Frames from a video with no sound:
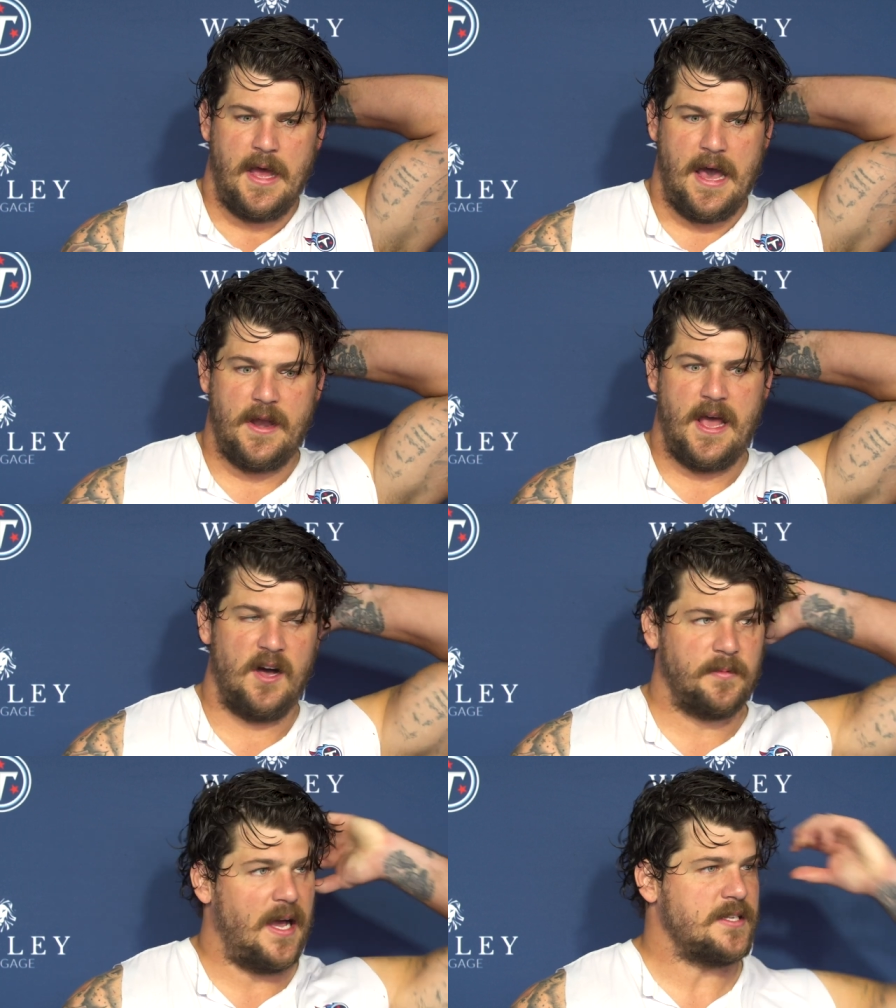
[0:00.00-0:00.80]
how to
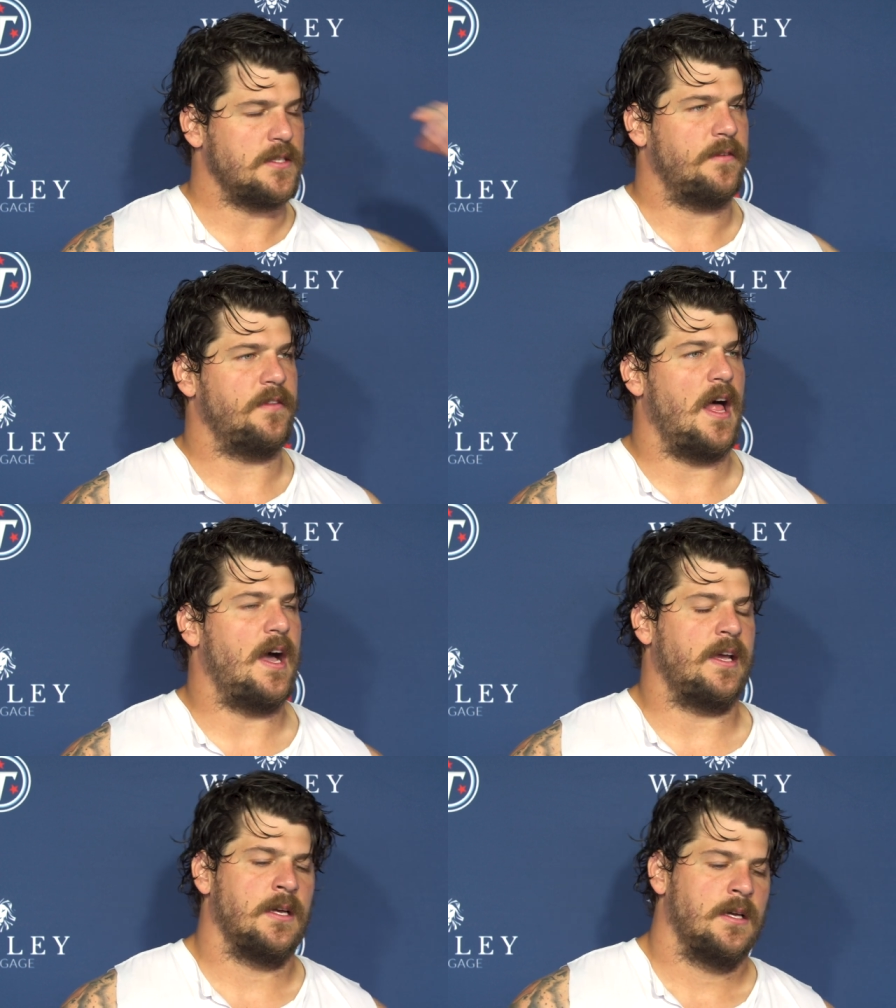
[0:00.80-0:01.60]
help guys on the
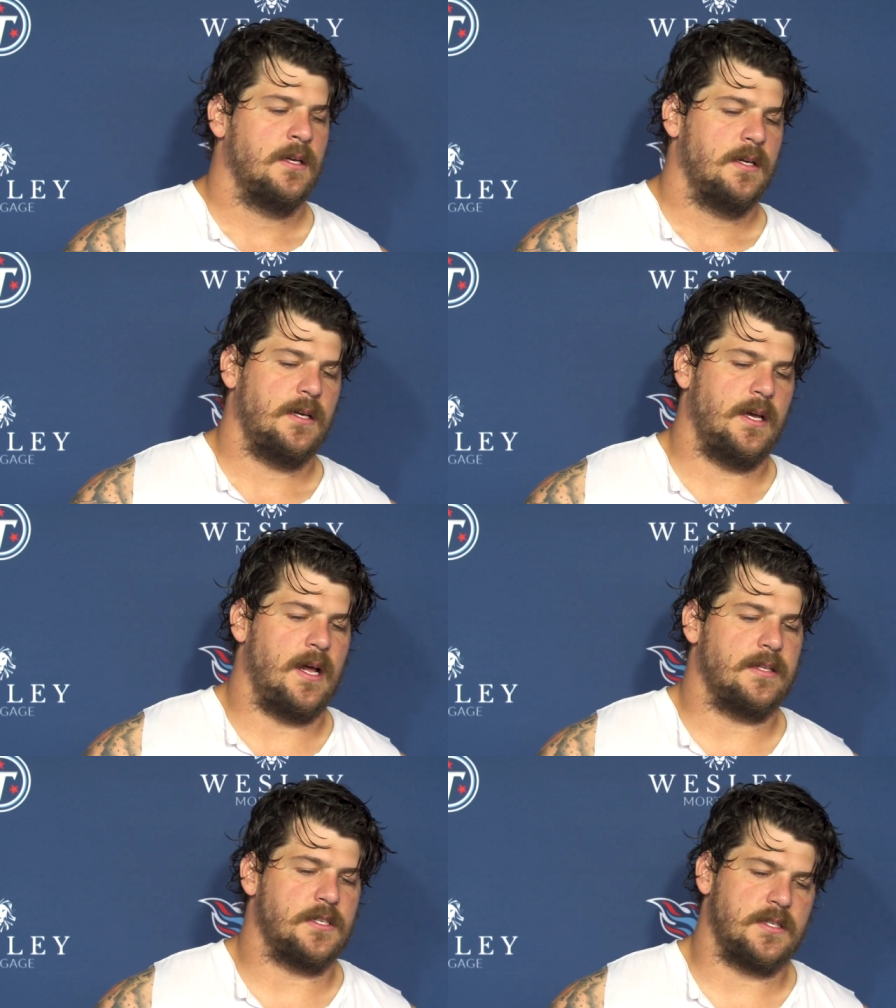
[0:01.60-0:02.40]
fly. And
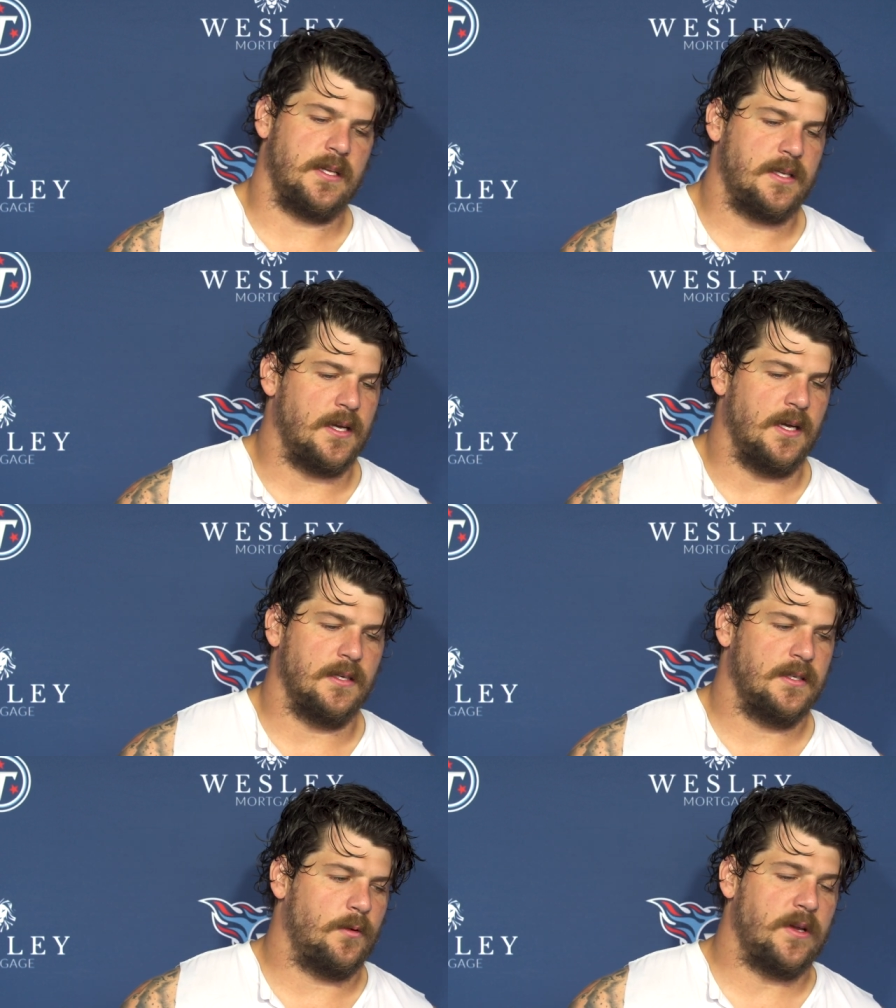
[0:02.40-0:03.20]
I just think
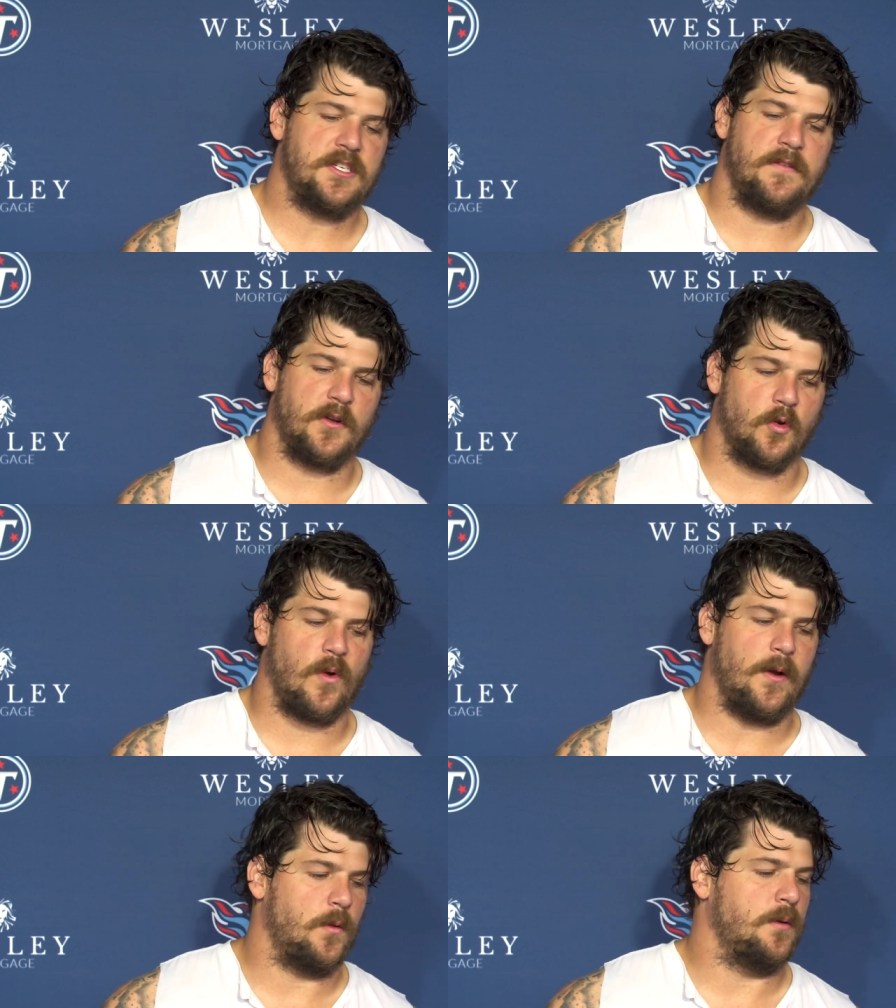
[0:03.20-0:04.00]
we just have a
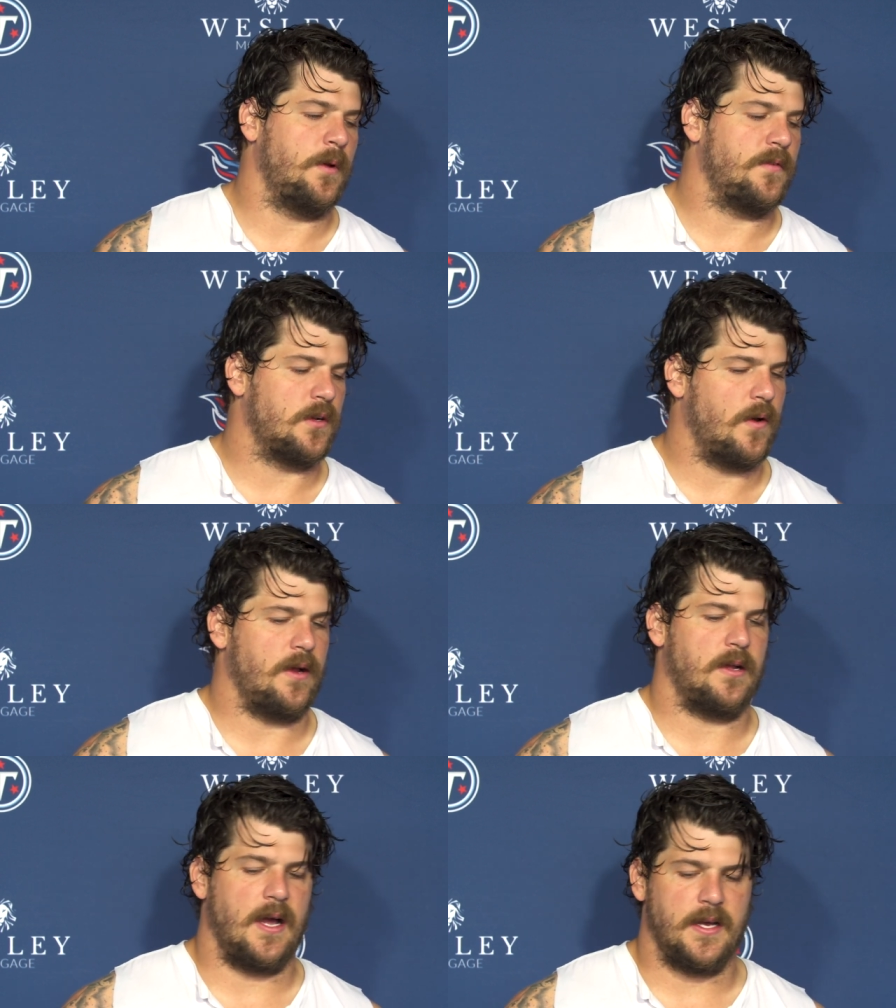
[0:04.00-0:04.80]
great room. We have a
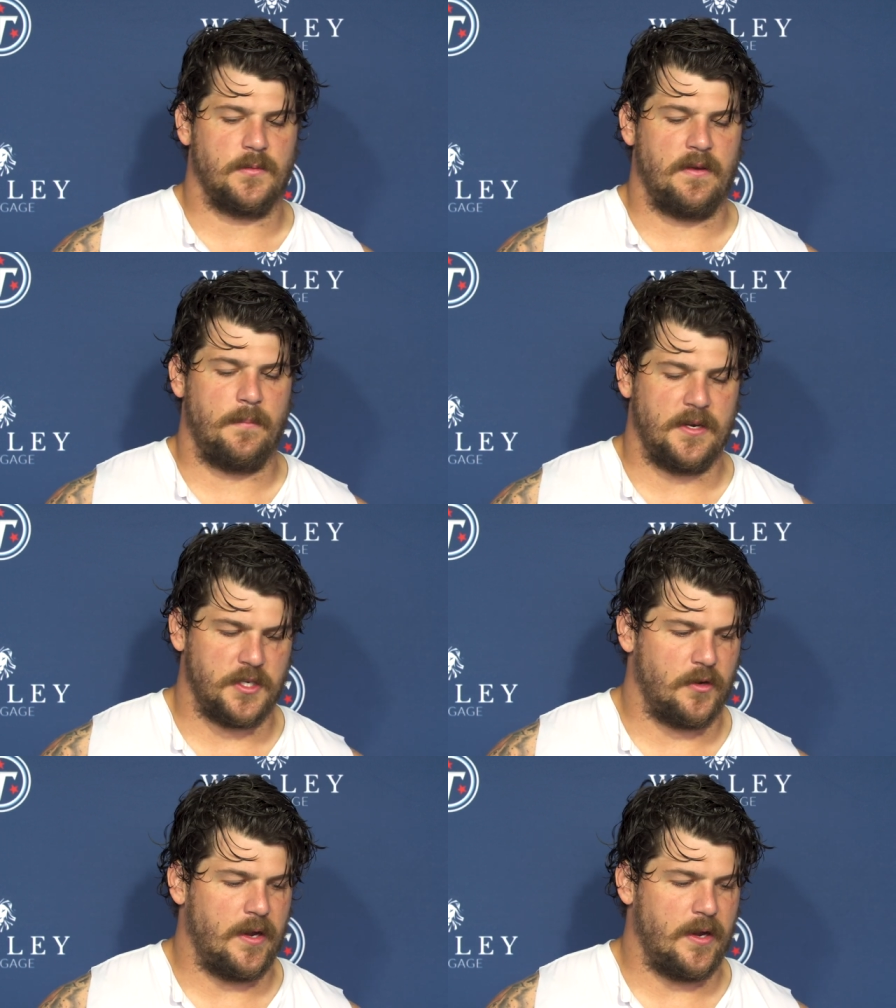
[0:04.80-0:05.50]
great guys. We have a bunch of